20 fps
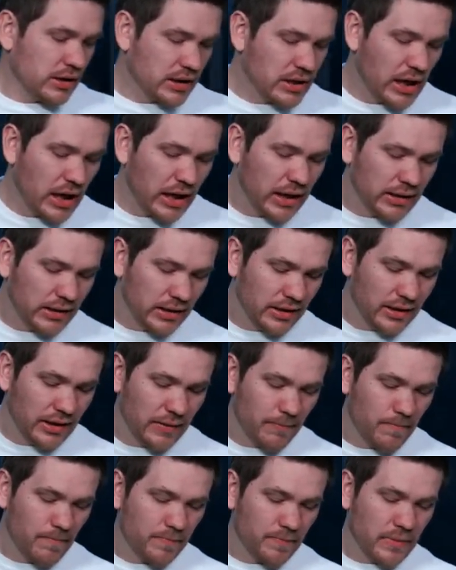God
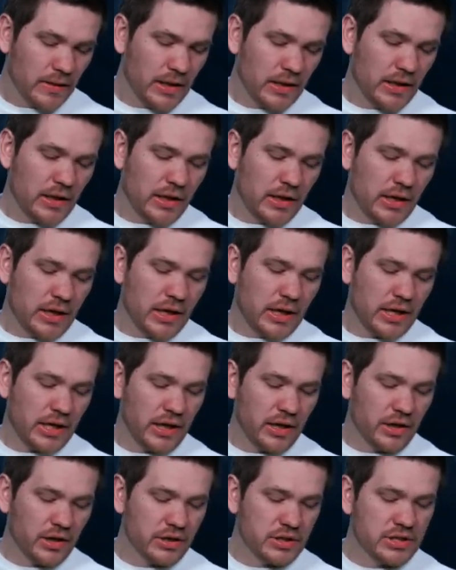
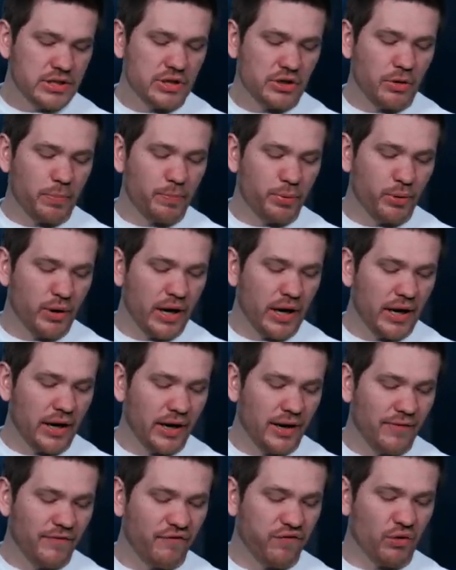hears your
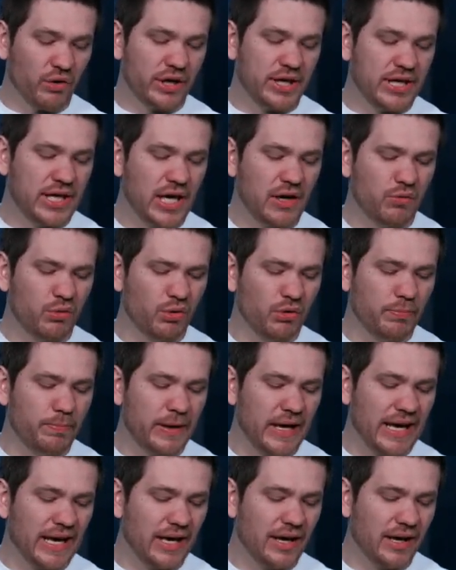prayer, for He will
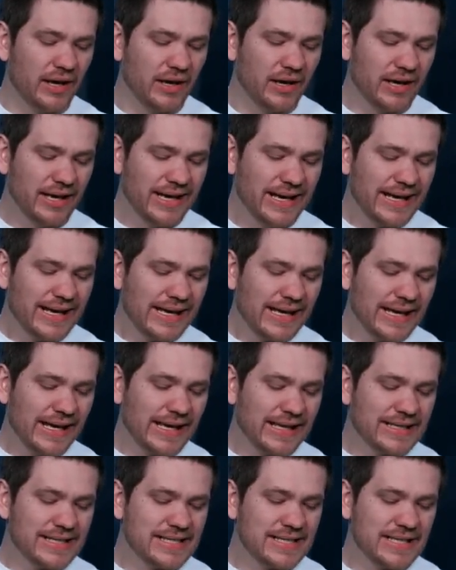be
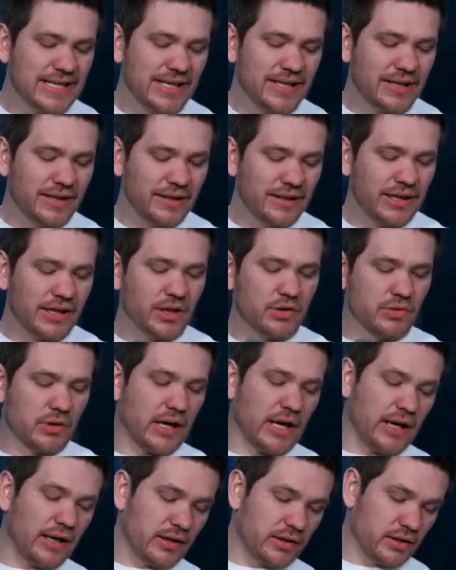exceedingly
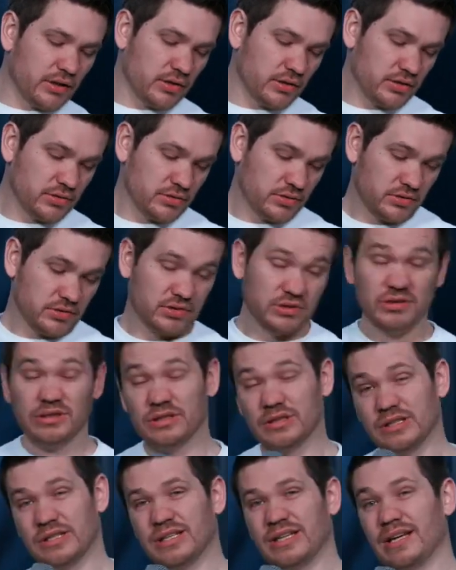great
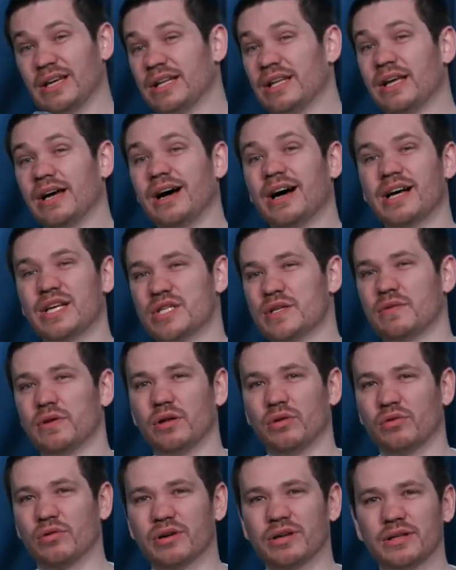in the eyes of
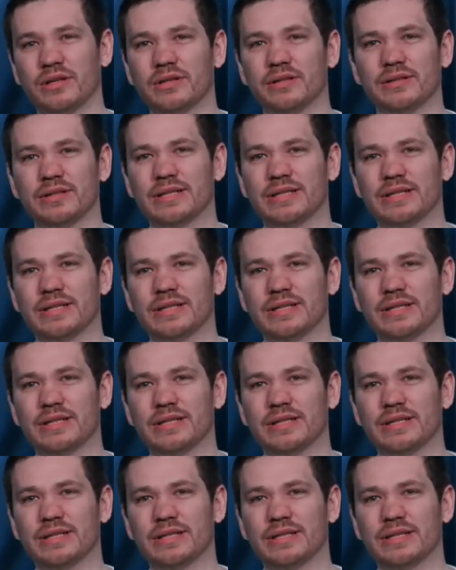the Lord.